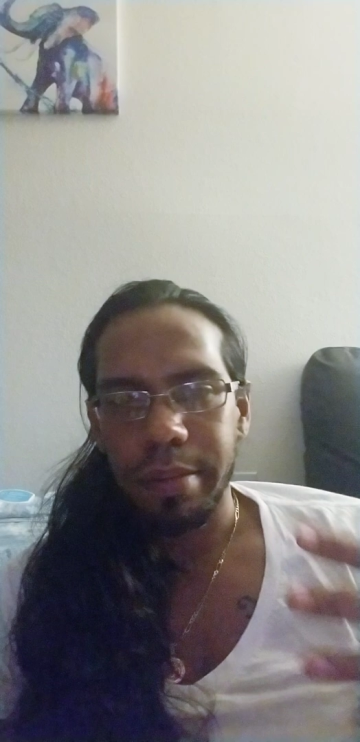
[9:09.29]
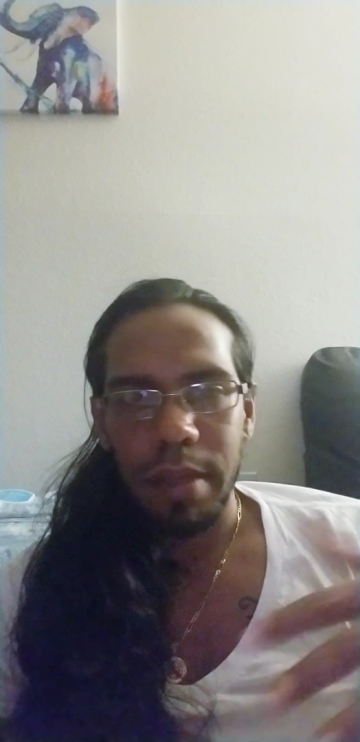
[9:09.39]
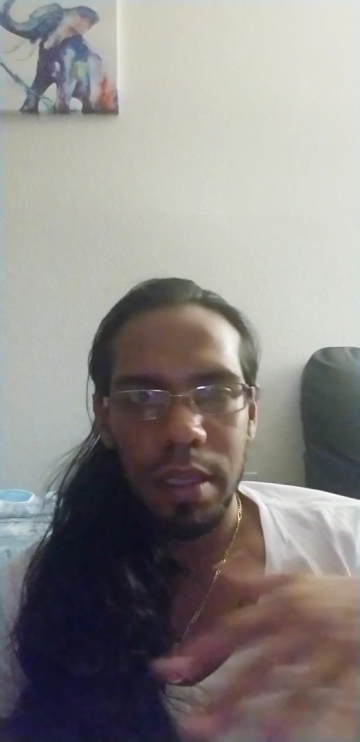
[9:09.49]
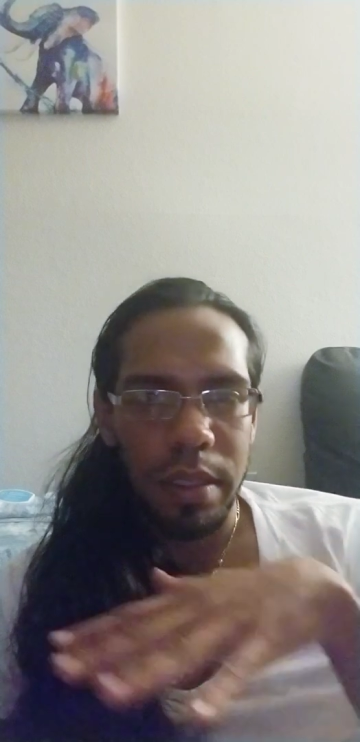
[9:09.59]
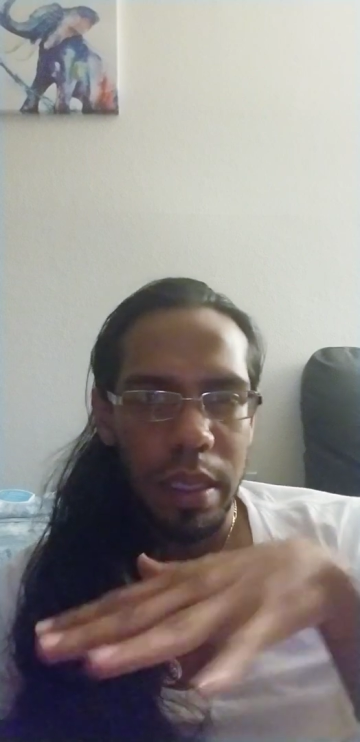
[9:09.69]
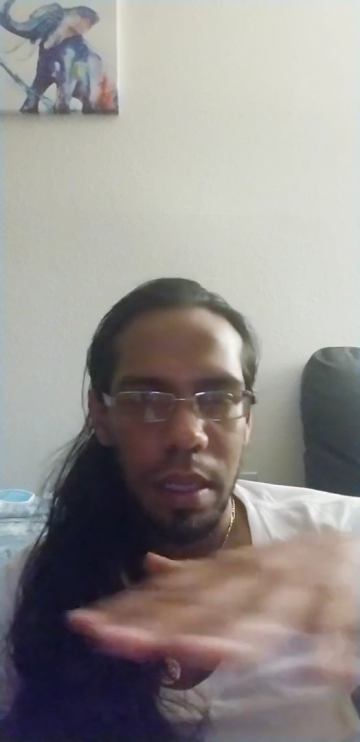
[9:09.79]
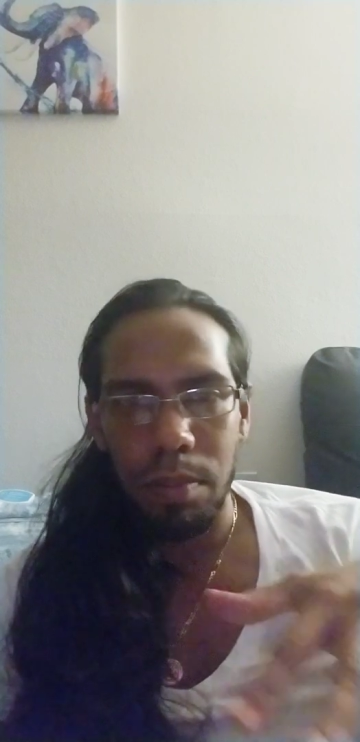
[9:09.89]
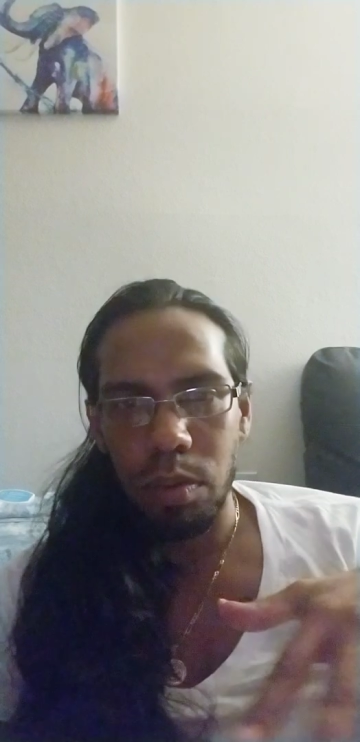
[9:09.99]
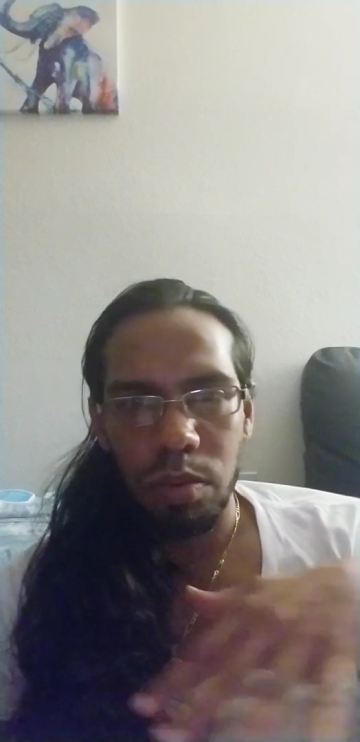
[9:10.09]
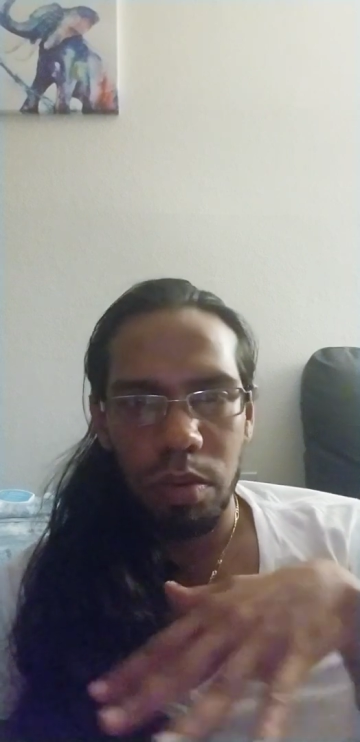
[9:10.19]
let's say a
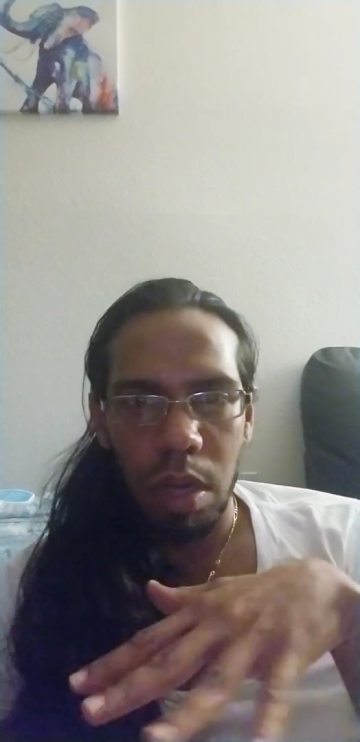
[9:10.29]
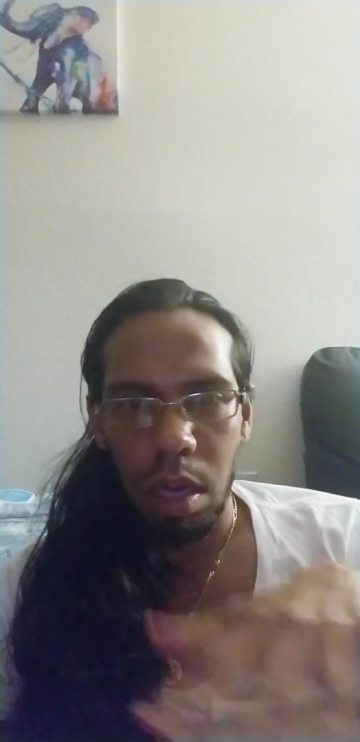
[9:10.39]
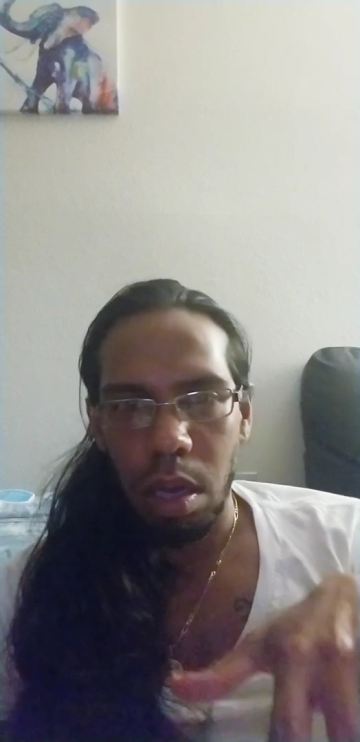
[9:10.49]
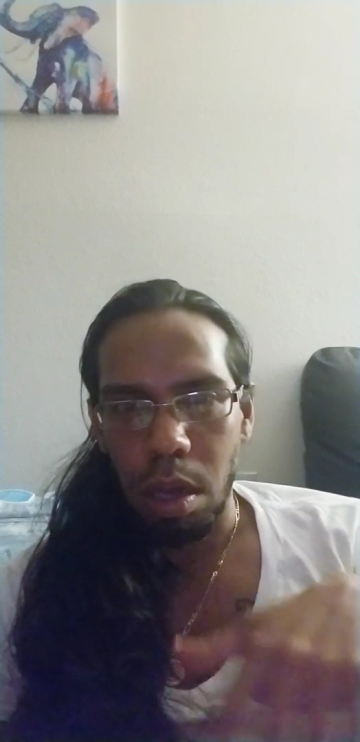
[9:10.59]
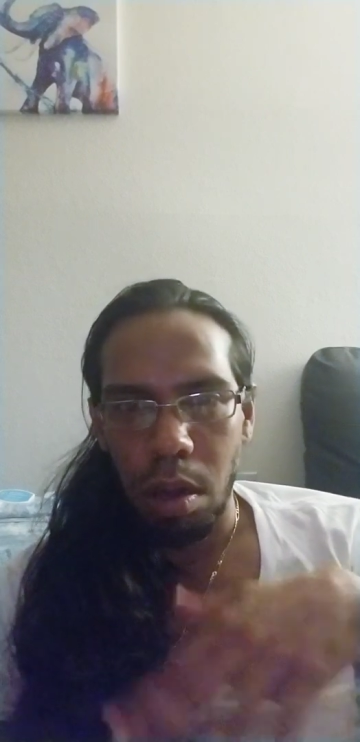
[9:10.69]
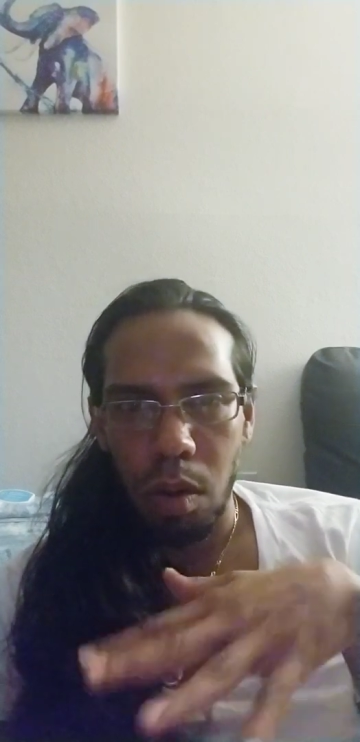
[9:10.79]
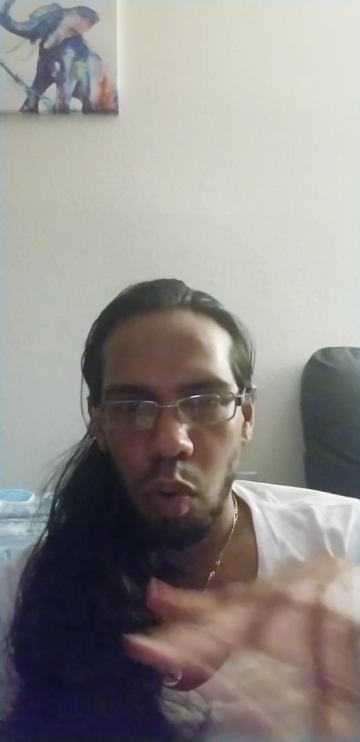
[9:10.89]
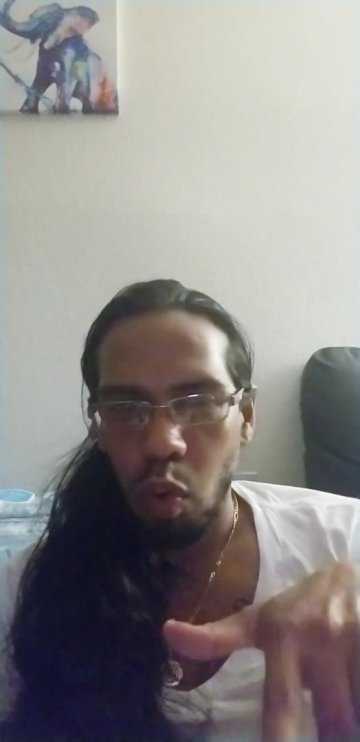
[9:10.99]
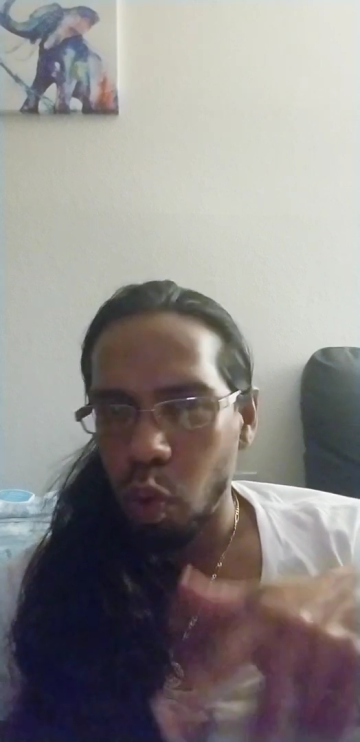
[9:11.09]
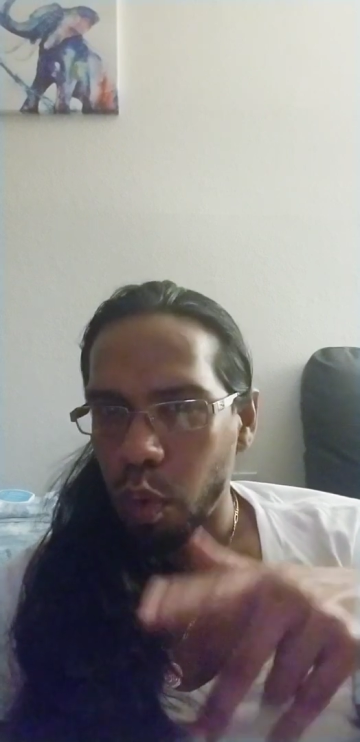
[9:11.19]
blue
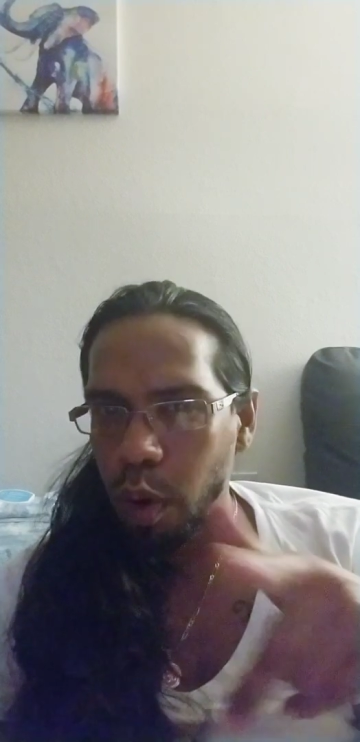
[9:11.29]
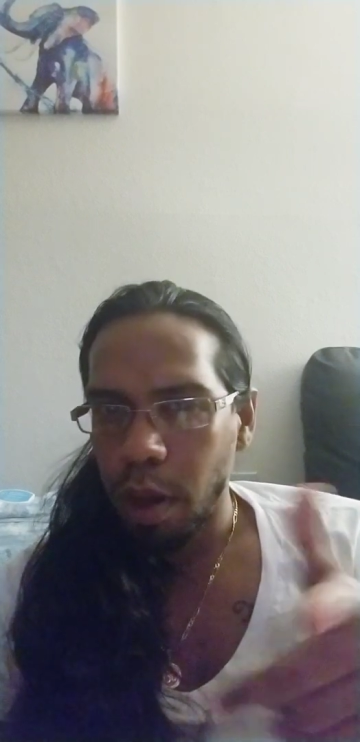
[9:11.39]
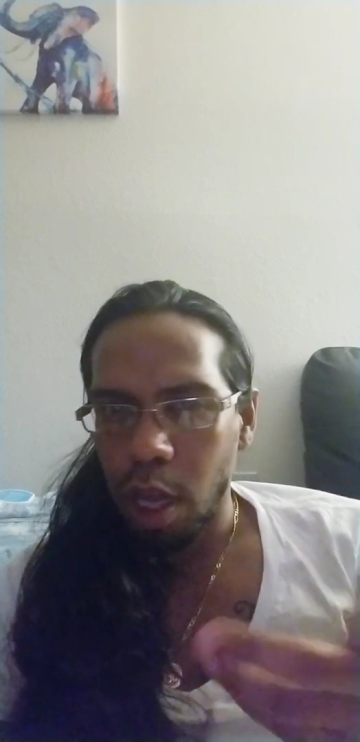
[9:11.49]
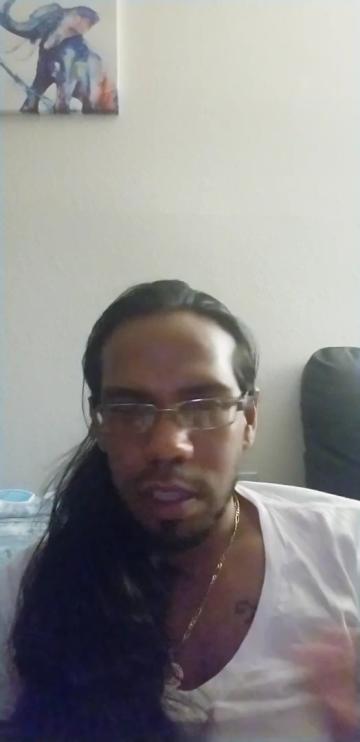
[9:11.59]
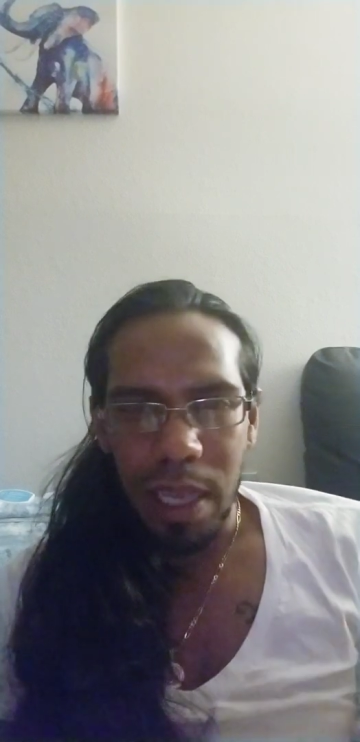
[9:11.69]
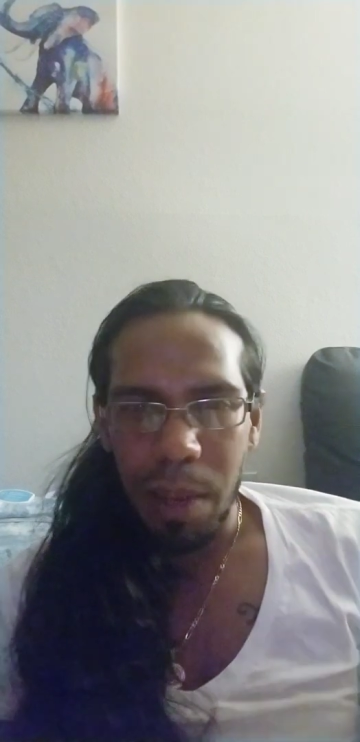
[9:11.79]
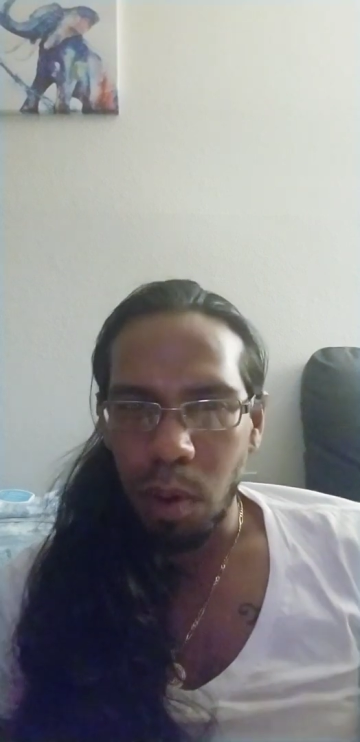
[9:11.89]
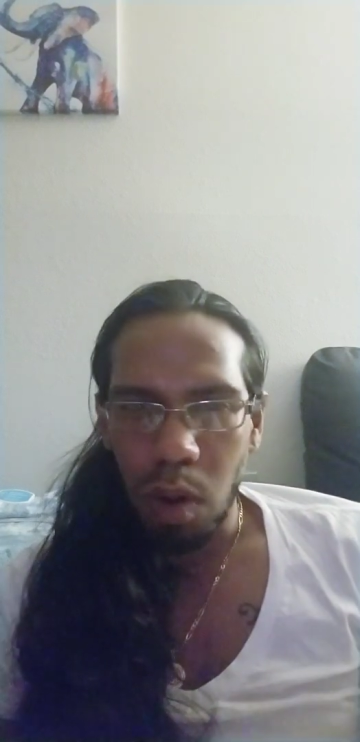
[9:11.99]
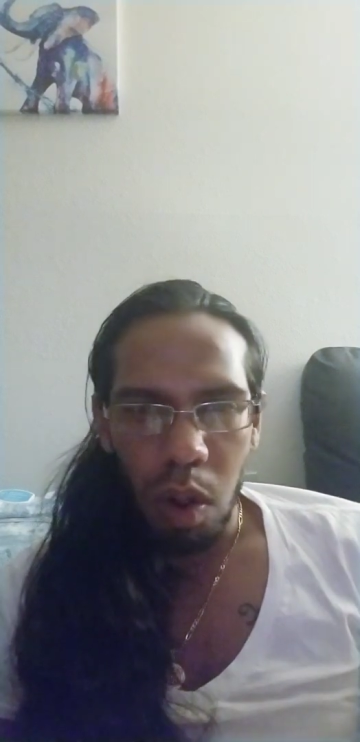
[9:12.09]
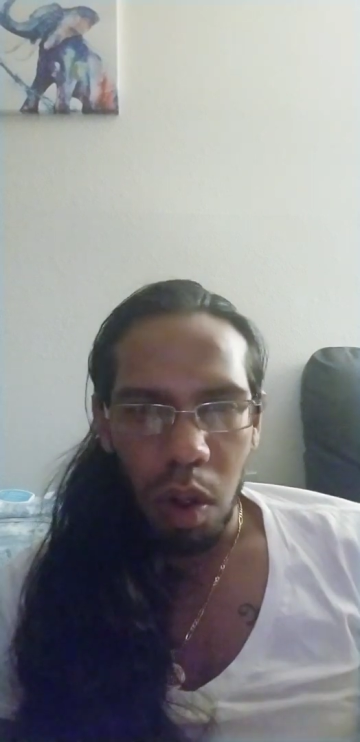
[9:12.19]

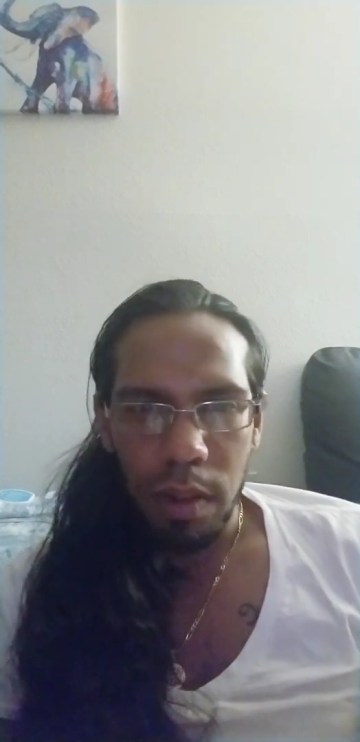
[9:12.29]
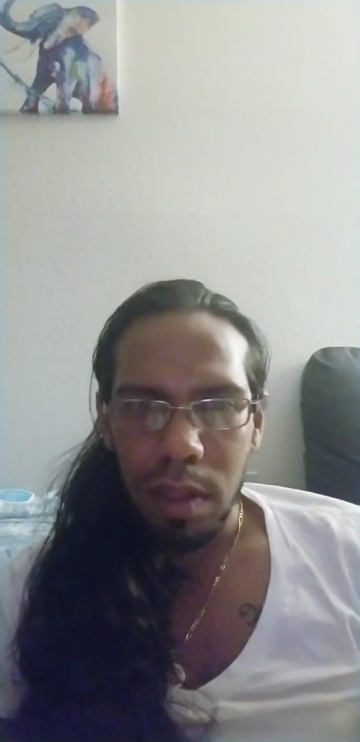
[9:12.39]
tablecloth.